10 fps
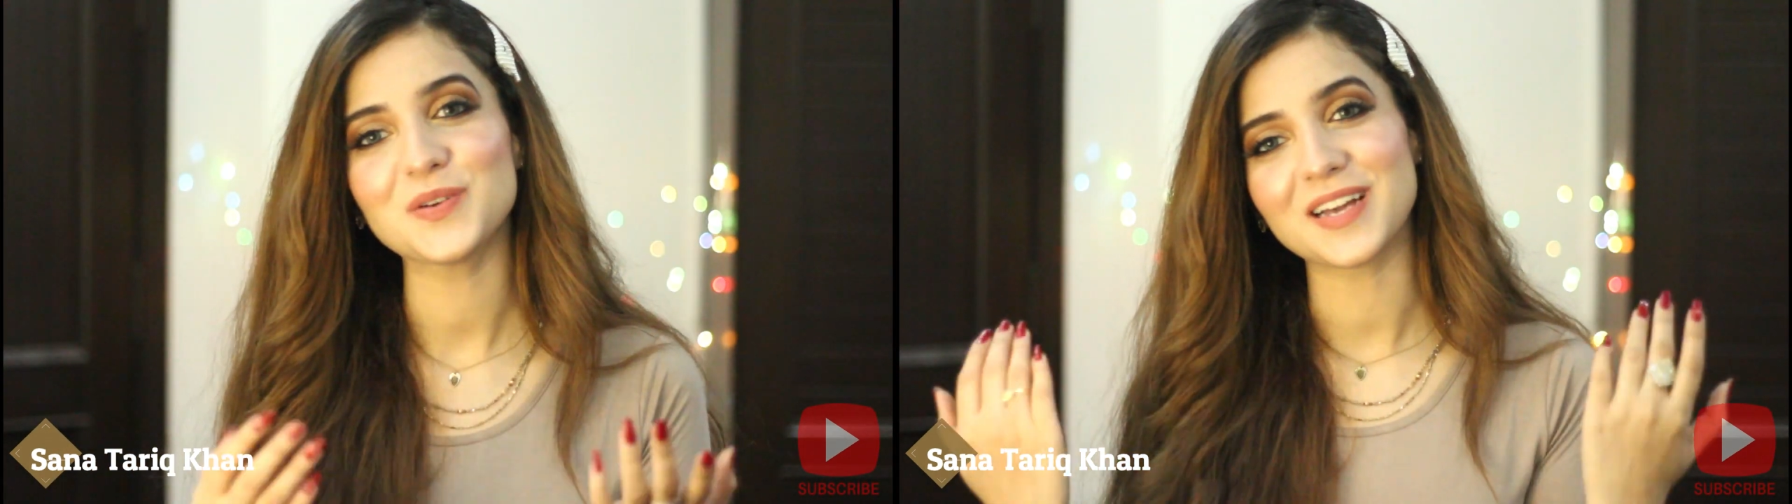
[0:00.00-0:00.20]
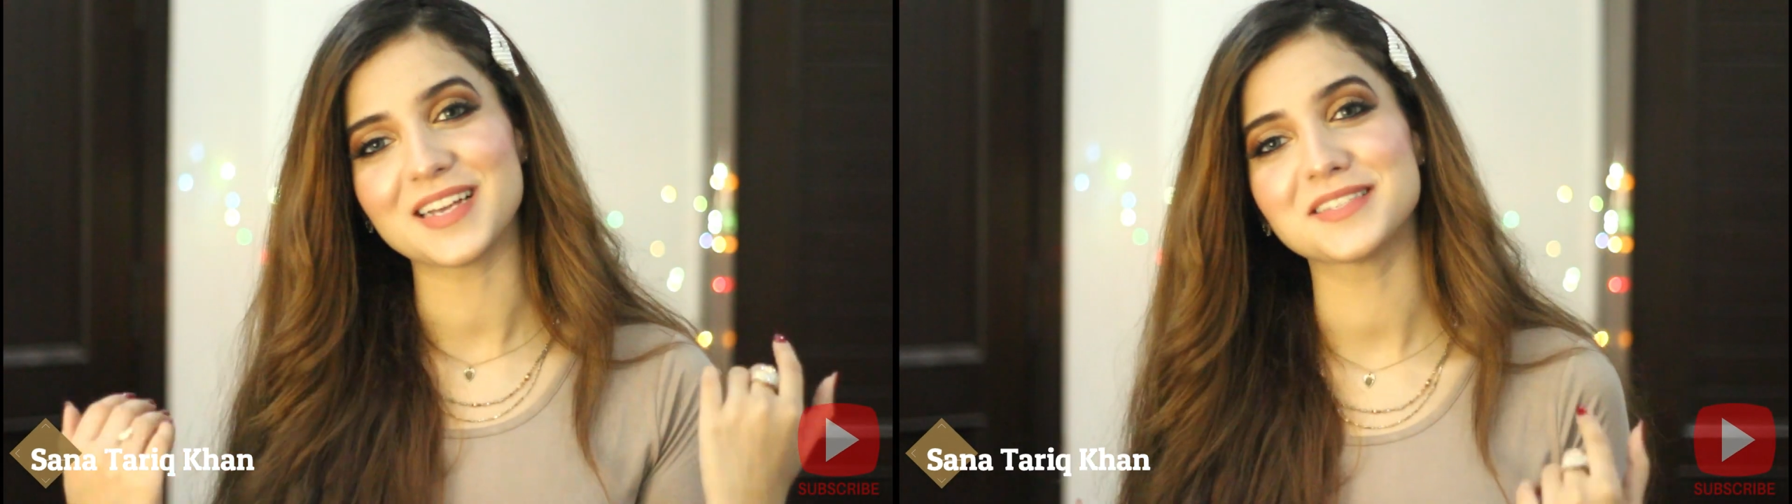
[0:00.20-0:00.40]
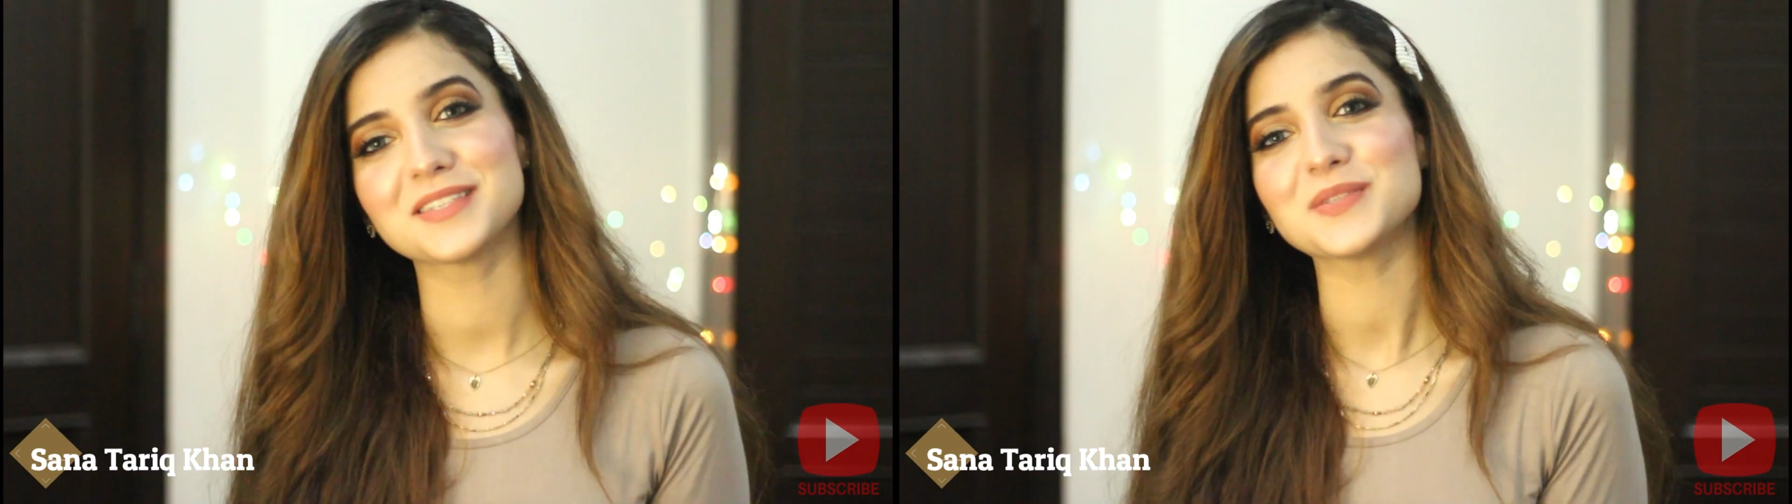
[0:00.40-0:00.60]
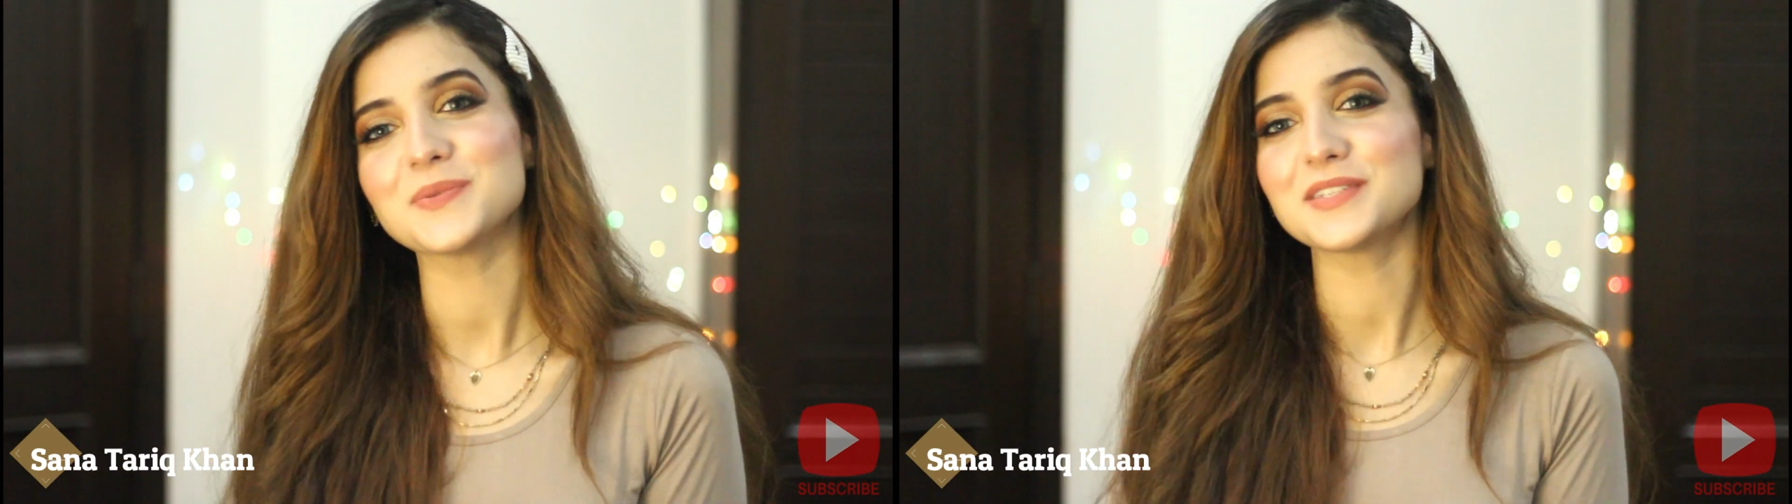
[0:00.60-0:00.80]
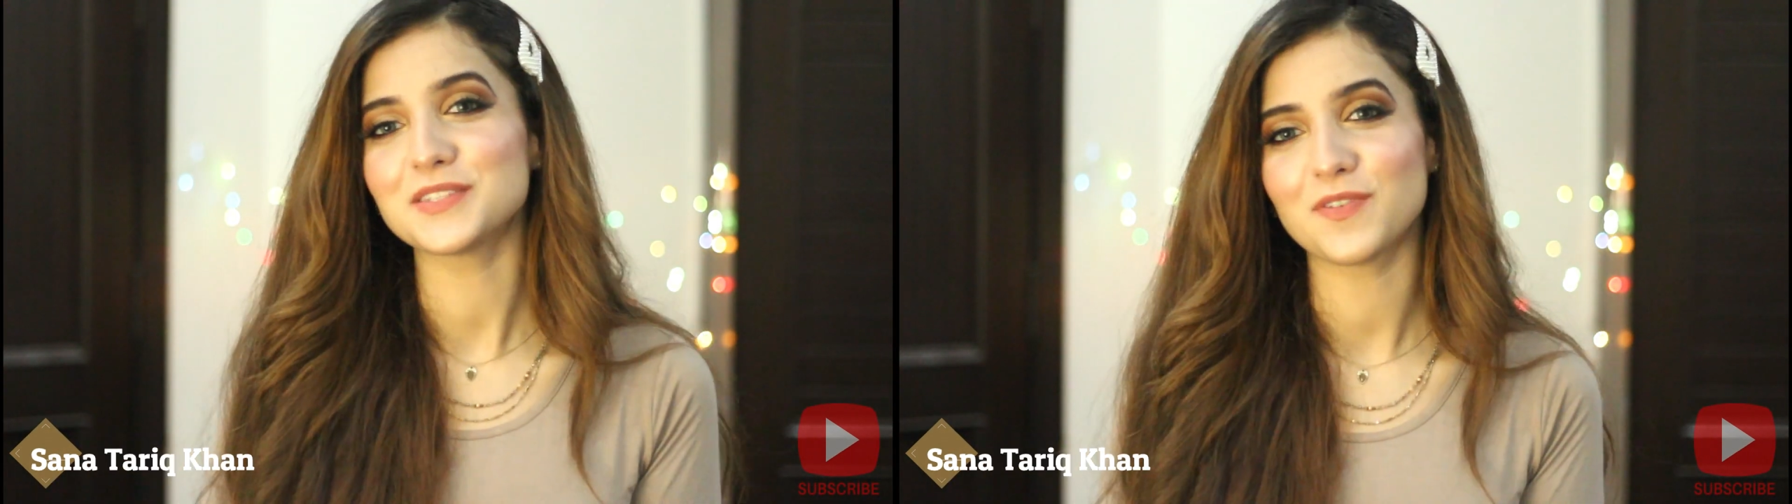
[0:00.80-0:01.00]
Guys, this
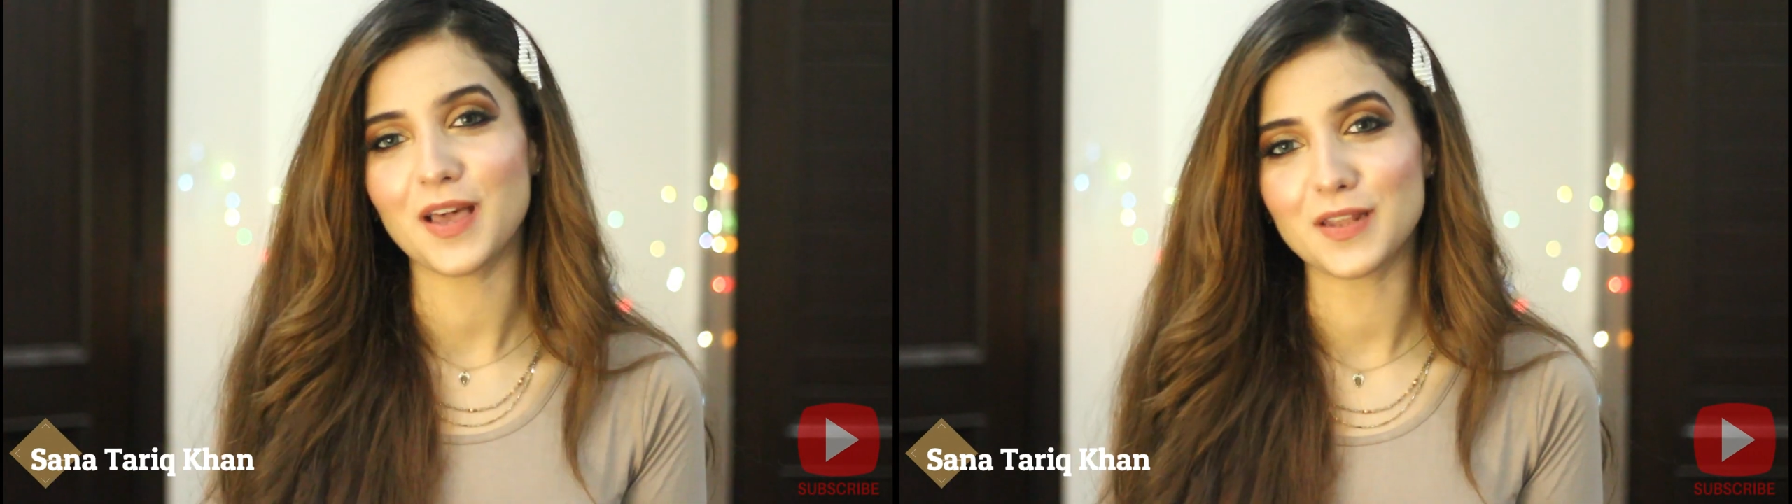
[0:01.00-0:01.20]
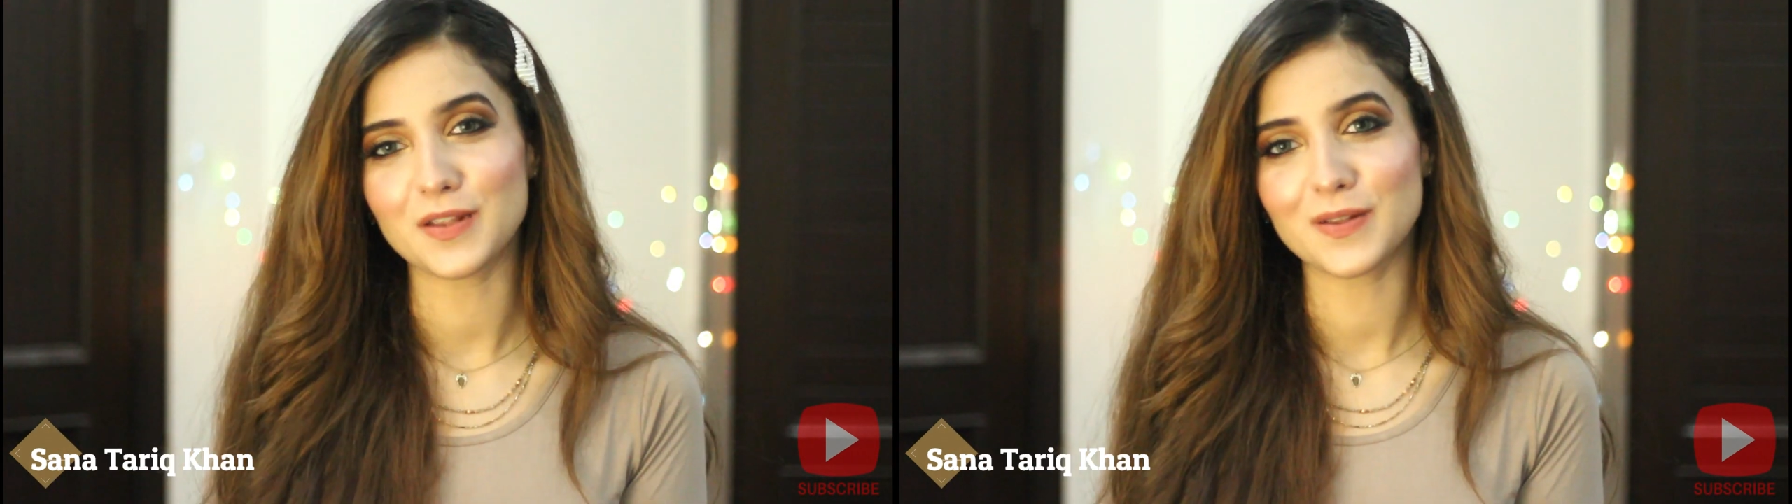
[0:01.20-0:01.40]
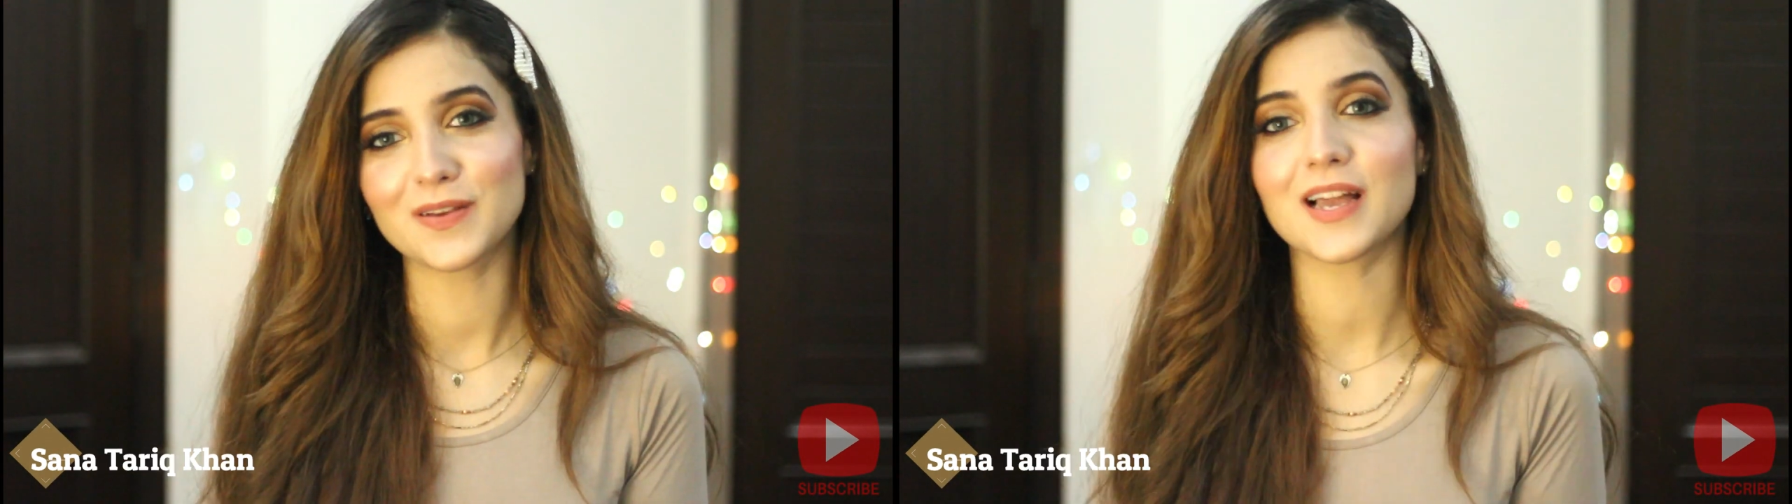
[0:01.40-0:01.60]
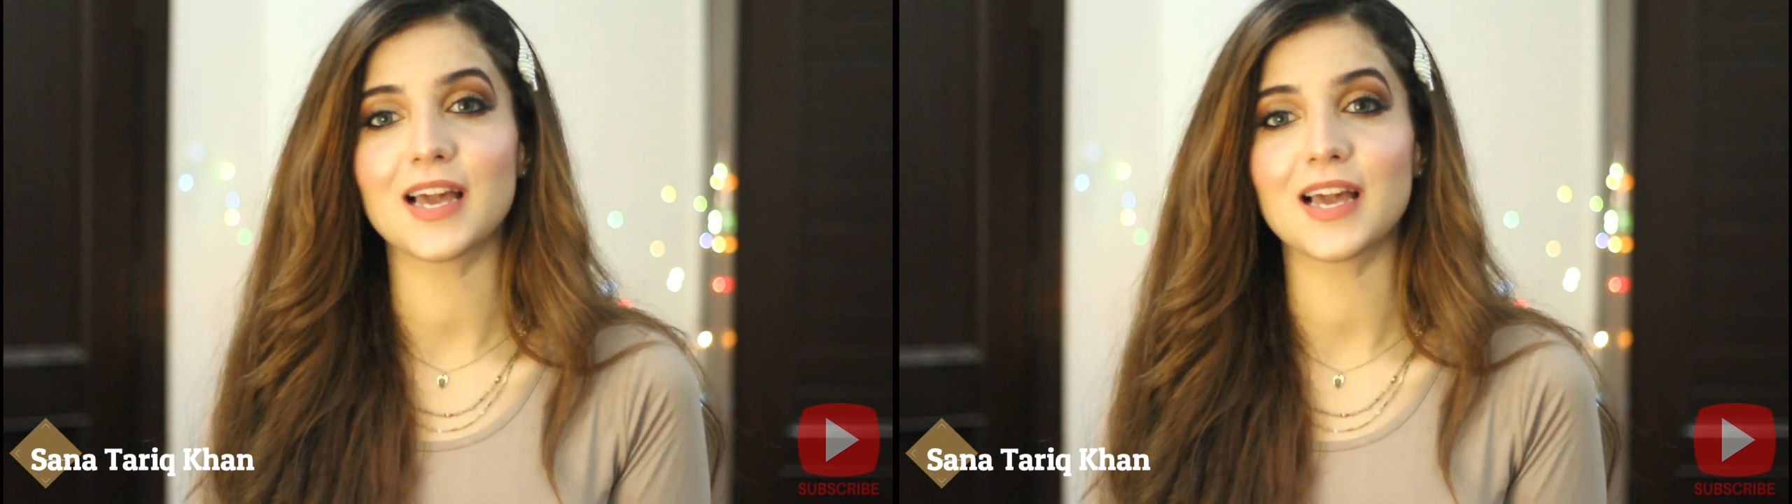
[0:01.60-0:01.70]
was the final look.